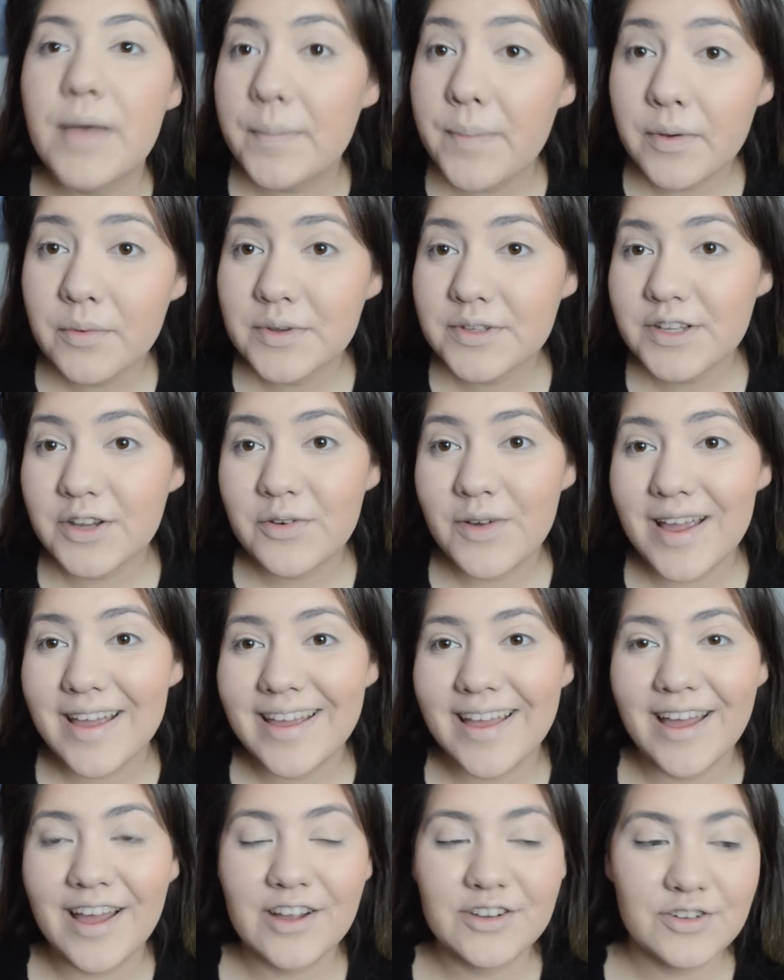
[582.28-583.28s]
Pippa was a great
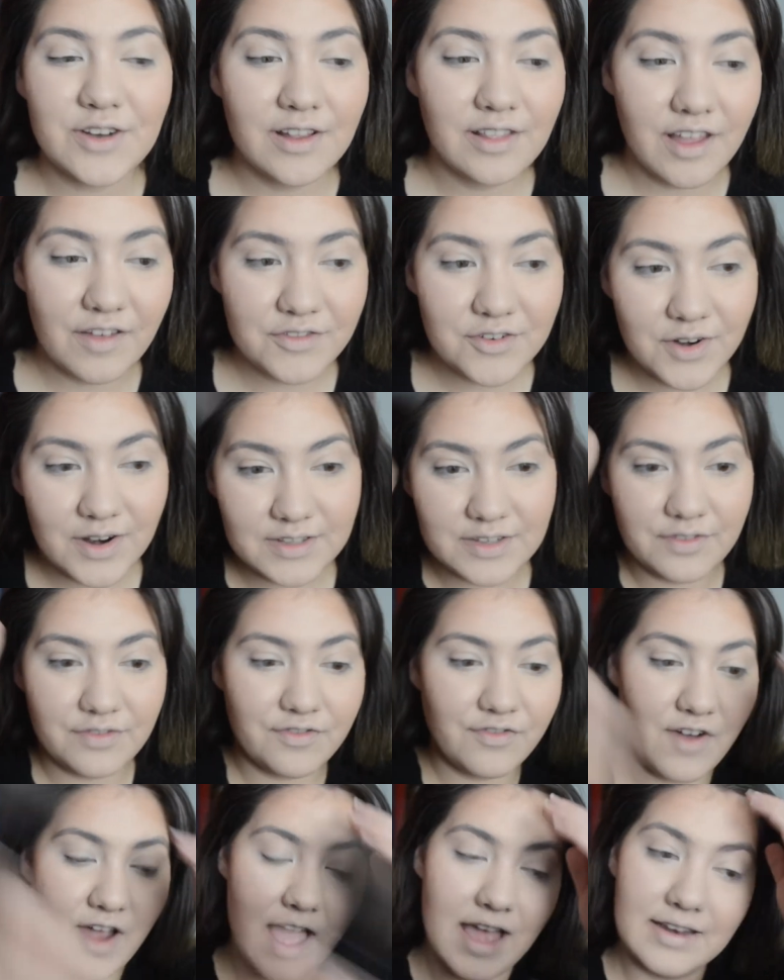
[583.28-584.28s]
character. I loved her as a
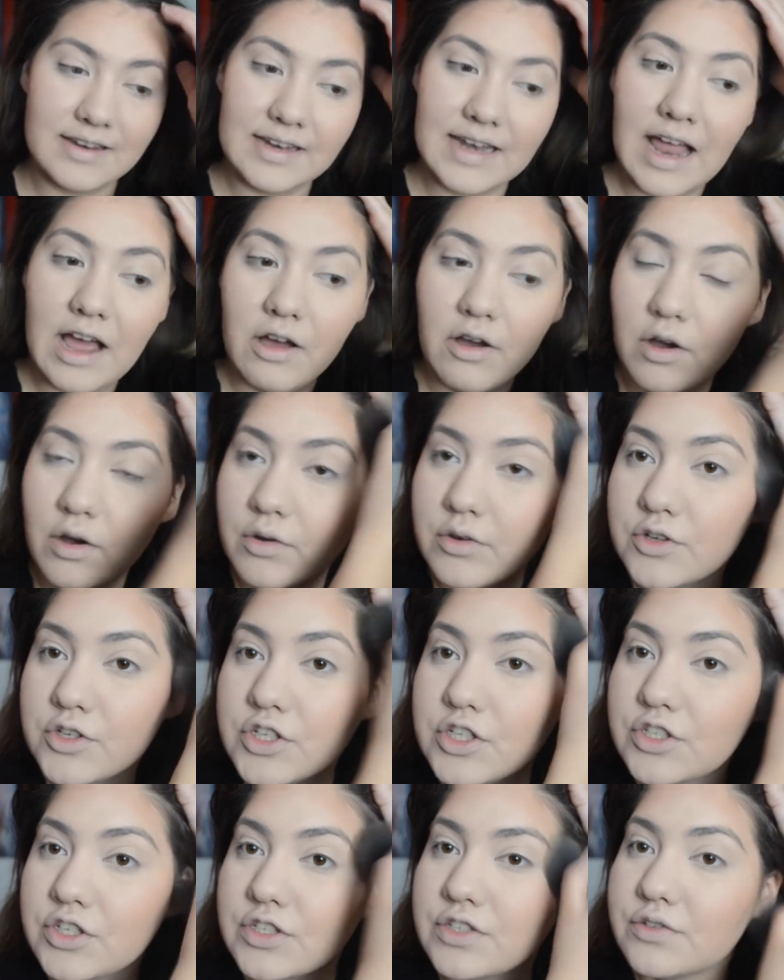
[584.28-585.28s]
friend and how
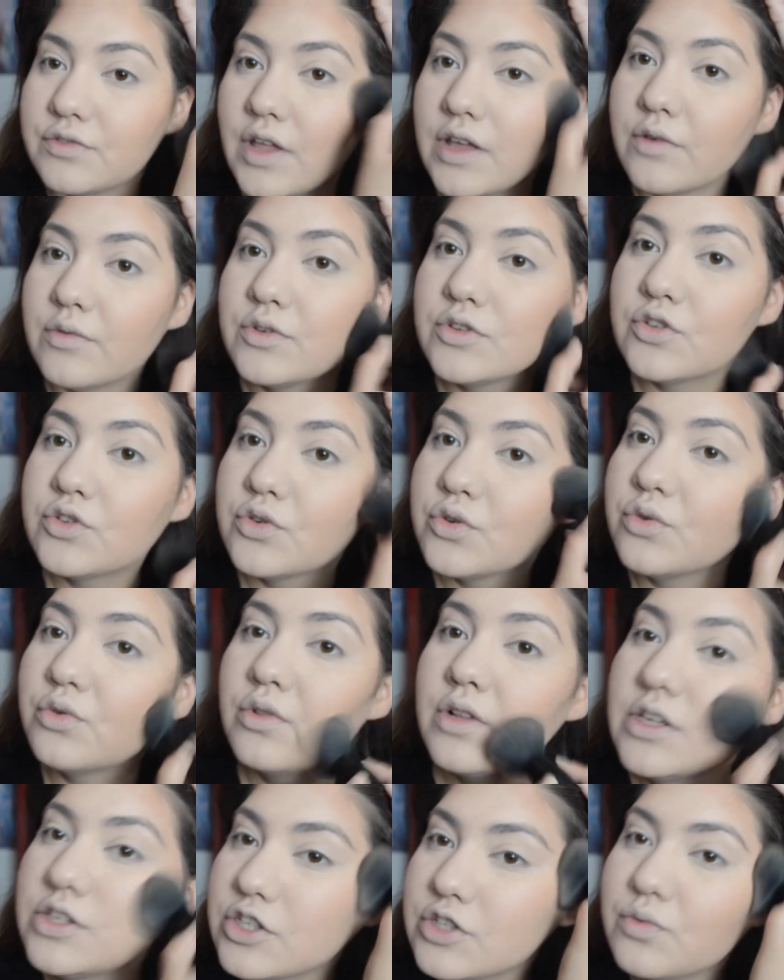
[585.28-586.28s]
she just like was
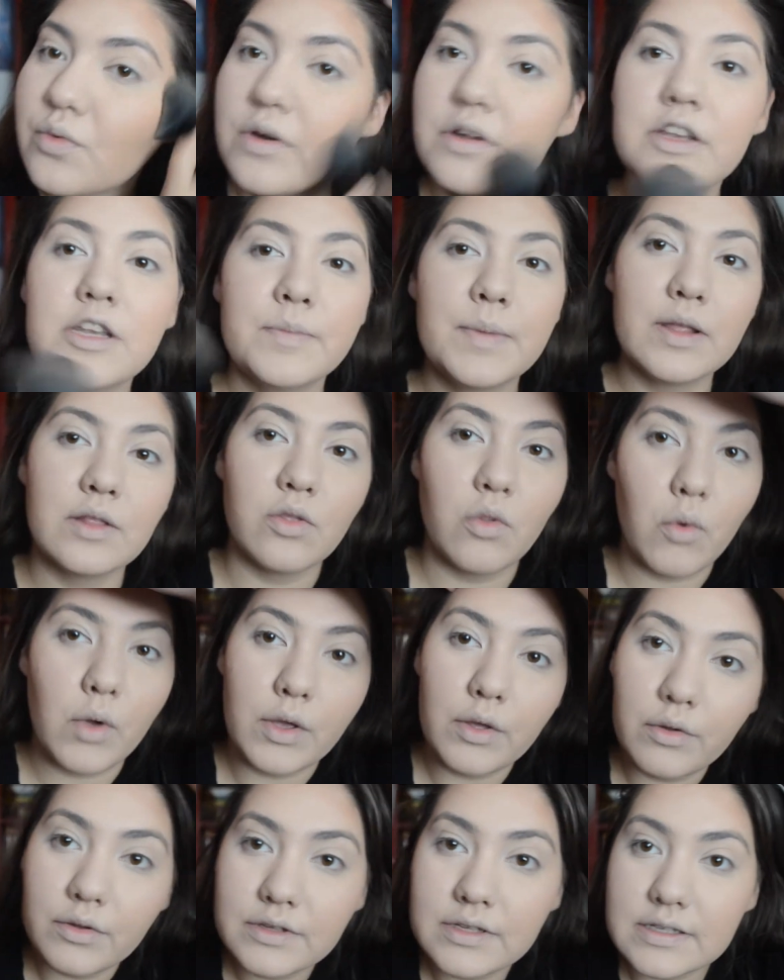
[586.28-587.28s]
truly just wanted to be
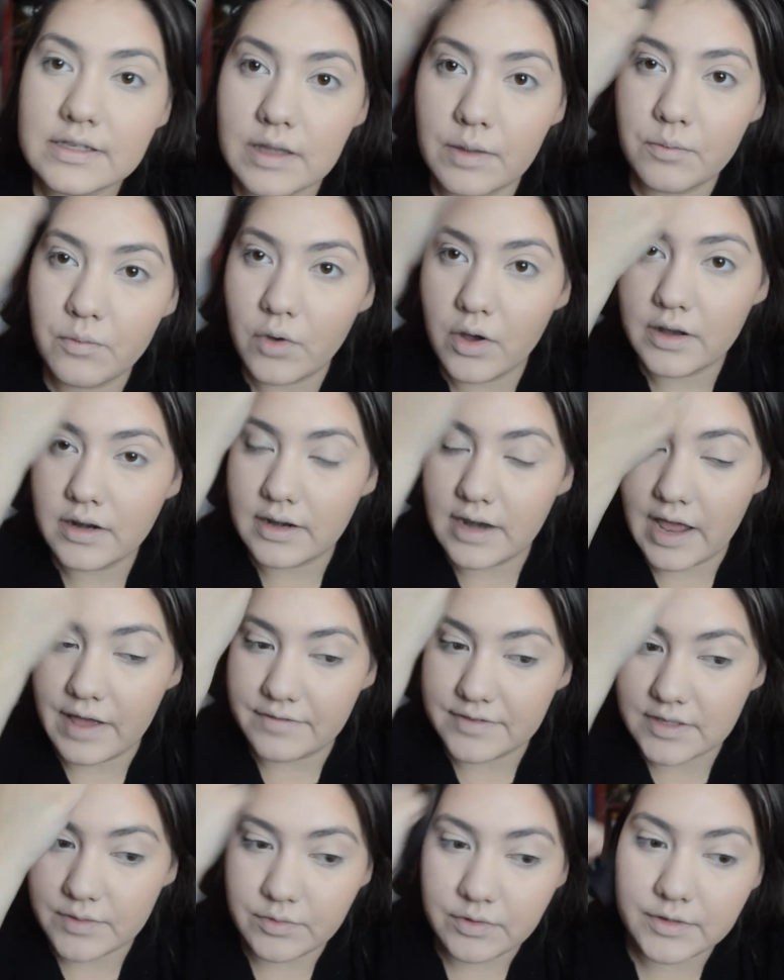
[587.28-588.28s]
loyal to someone and have
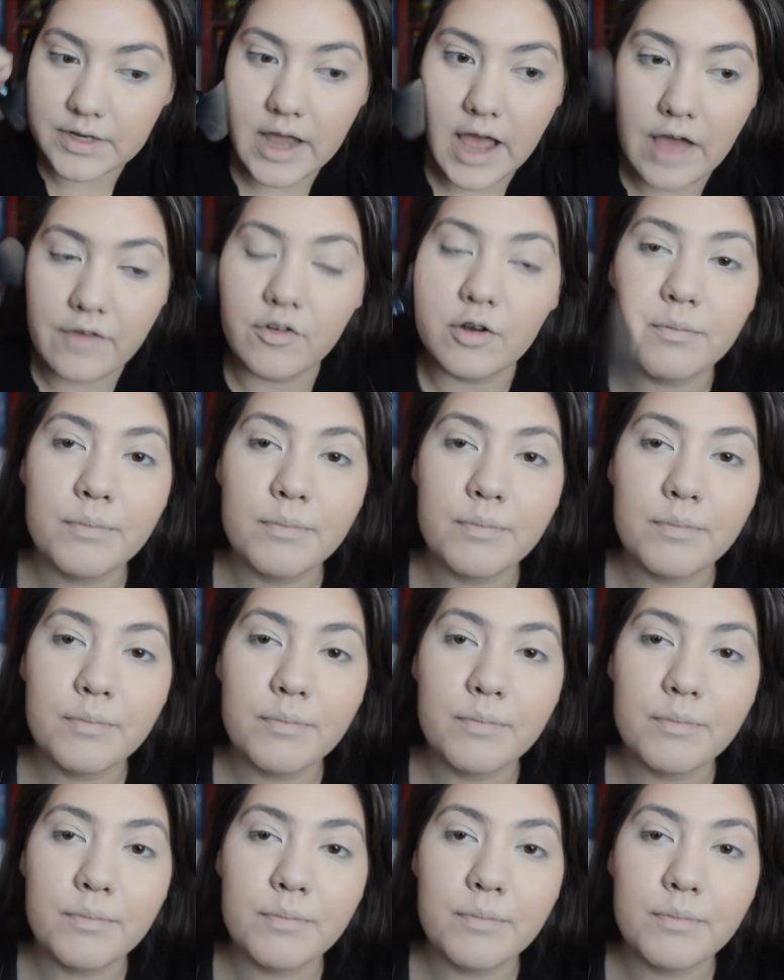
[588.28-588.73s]
someone to have her